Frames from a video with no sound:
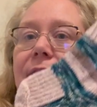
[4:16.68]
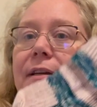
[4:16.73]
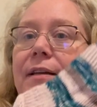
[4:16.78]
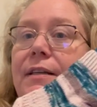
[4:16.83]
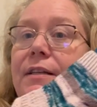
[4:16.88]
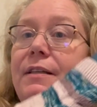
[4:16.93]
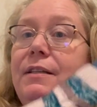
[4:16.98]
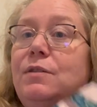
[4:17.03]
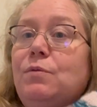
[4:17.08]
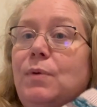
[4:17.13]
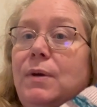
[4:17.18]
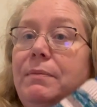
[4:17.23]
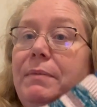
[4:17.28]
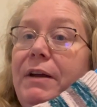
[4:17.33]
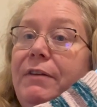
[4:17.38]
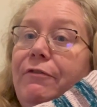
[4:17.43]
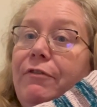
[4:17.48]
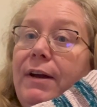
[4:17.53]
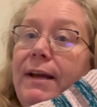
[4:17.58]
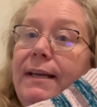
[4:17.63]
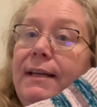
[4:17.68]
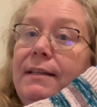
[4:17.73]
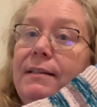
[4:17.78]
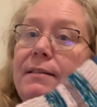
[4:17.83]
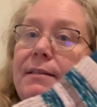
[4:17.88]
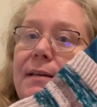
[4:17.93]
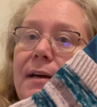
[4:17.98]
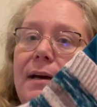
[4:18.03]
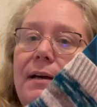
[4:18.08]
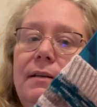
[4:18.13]
is one of my
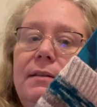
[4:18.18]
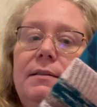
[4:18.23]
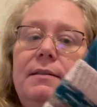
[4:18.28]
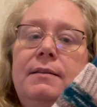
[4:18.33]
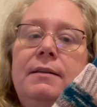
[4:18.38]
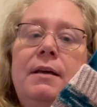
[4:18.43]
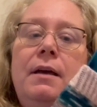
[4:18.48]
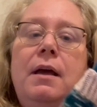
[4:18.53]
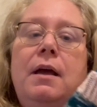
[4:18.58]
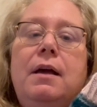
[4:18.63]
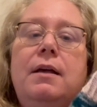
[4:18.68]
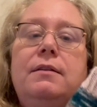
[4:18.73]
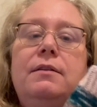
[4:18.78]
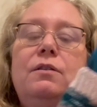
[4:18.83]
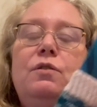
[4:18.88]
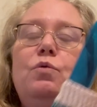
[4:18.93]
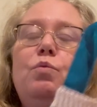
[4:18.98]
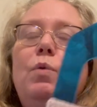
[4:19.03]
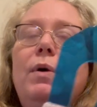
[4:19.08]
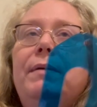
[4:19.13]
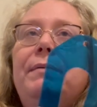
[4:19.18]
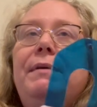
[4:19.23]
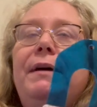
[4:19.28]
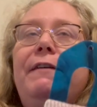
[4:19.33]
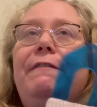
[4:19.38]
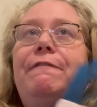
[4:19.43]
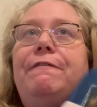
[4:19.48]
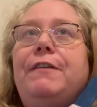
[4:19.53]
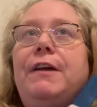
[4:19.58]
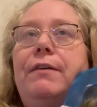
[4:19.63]
Frankensocks. This is one of my
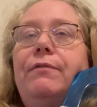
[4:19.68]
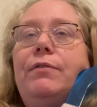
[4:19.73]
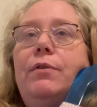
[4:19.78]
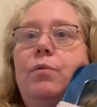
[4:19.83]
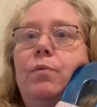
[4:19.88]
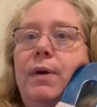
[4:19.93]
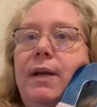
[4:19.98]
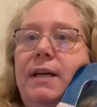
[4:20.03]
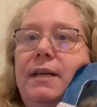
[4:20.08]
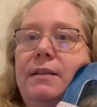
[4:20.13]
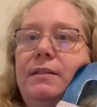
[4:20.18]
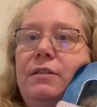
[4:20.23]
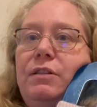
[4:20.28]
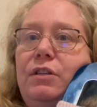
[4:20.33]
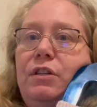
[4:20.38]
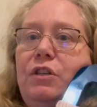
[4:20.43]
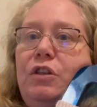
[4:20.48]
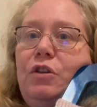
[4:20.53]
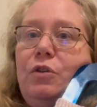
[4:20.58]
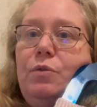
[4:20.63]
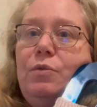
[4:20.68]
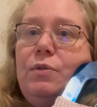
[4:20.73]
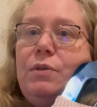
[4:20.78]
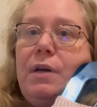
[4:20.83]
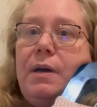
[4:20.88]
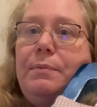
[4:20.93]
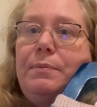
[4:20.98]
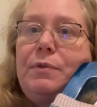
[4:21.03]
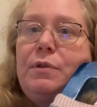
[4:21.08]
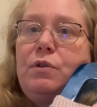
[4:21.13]
favorite ways to use
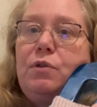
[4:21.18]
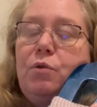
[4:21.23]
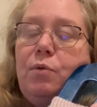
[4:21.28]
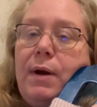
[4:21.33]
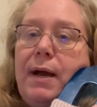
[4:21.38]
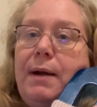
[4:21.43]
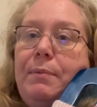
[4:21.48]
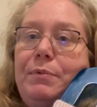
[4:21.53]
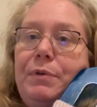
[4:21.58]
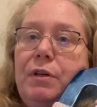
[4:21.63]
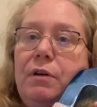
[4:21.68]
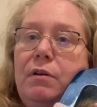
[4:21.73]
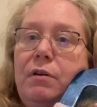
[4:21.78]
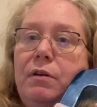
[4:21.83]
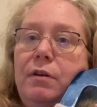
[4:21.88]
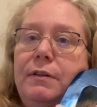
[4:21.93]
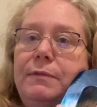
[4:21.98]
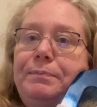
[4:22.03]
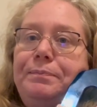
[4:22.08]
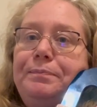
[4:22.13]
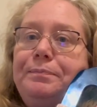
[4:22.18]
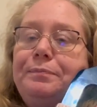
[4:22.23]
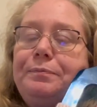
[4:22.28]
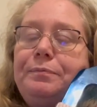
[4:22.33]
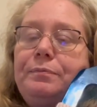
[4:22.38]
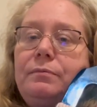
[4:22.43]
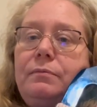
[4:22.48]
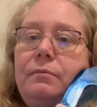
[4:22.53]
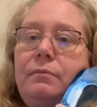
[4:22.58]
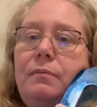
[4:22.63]
up scrap yarn.
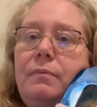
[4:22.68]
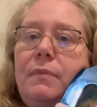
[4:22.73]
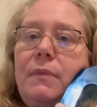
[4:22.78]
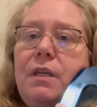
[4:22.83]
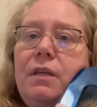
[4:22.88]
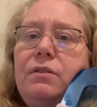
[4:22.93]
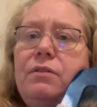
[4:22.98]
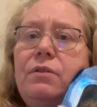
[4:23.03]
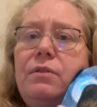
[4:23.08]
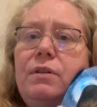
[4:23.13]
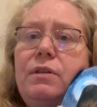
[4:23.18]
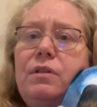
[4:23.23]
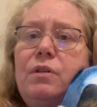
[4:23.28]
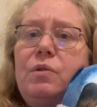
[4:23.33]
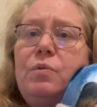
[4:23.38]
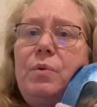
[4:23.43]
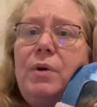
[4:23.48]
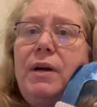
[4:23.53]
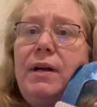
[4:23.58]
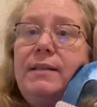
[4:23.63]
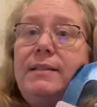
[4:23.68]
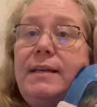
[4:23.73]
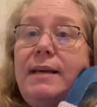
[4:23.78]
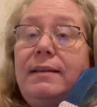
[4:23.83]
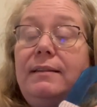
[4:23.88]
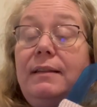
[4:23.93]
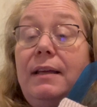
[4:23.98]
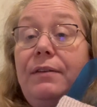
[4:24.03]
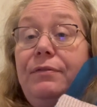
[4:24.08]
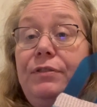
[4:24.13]
So this is where I
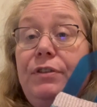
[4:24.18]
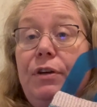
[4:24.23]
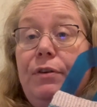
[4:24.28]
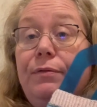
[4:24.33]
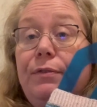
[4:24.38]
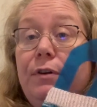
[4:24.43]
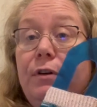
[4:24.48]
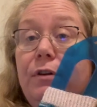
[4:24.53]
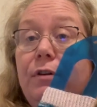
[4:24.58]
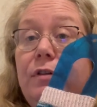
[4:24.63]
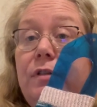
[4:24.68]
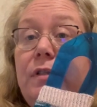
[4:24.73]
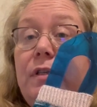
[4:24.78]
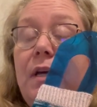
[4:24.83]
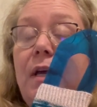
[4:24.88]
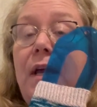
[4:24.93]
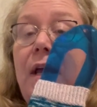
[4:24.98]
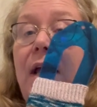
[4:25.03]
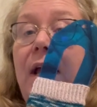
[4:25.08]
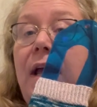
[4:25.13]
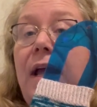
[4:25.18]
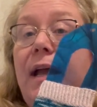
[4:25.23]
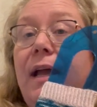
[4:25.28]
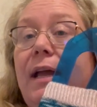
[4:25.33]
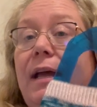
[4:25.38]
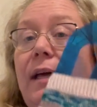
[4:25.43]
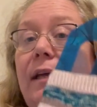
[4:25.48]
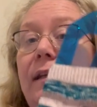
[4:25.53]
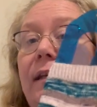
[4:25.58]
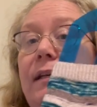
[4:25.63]
take leftovers
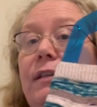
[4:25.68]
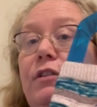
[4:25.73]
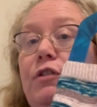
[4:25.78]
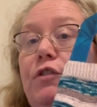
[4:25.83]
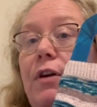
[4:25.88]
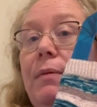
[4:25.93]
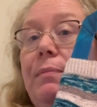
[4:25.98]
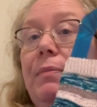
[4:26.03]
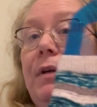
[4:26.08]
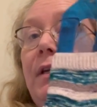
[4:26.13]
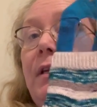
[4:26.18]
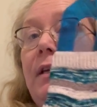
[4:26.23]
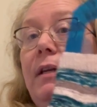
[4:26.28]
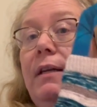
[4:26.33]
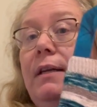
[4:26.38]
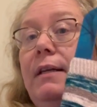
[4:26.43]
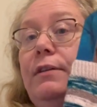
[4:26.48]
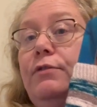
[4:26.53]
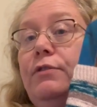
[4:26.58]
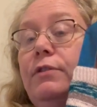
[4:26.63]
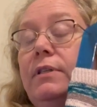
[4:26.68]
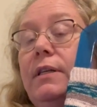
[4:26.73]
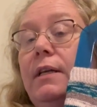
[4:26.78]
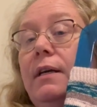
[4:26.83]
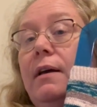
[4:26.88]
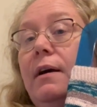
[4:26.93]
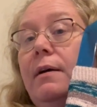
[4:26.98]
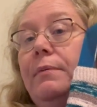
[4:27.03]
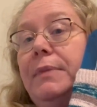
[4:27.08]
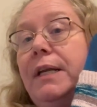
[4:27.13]
and I stripe it in interesting
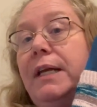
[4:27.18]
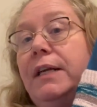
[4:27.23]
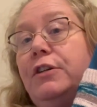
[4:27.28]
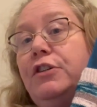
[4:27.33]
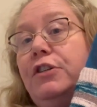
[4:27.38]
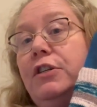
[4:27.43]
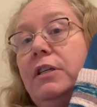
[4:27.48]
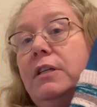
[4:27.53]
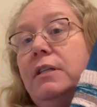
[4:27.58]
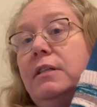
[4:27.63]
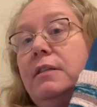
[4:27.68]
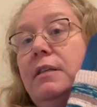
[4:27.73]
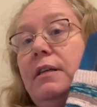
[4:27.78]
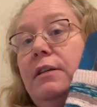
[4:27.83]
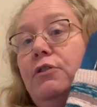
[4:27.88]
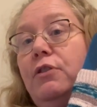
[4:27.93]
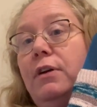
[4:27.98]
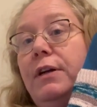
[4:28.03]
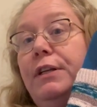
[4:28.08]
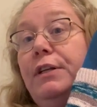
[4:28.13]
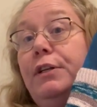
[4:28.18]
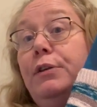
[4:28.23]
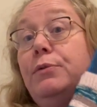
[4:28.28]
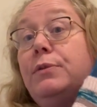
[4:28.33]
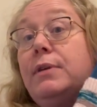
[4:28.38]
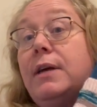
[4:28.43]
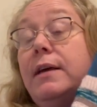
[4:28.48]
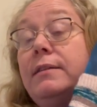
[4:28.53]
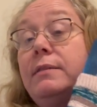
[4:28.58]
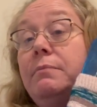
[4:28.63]
combinations and try to use
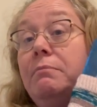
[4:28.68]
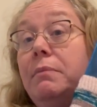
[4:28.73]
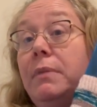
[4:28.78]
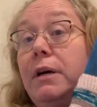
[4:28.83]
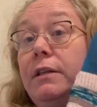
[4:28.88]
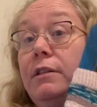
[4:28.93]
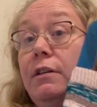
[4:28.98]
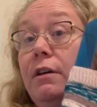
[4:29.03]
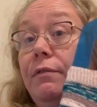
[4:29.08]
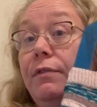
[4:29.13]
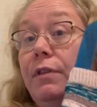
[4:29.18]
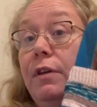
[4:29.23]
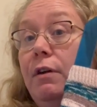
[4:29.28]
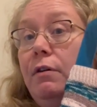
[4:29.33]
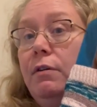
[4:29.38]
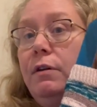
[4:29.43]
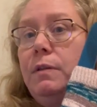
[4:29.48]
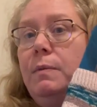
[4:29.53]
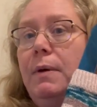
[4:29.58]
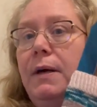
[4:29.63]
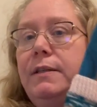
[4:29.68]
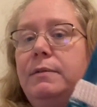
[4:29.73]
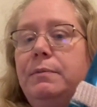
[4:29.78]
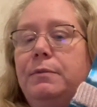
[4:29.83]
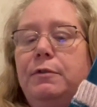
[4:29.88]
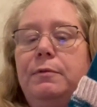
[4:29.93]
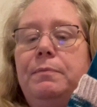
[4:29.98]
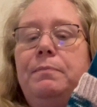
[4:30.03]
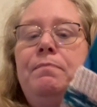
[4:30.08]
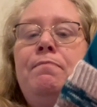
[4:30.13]
as much of the yarn as
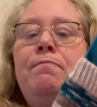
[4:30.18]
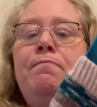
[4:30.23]
possible.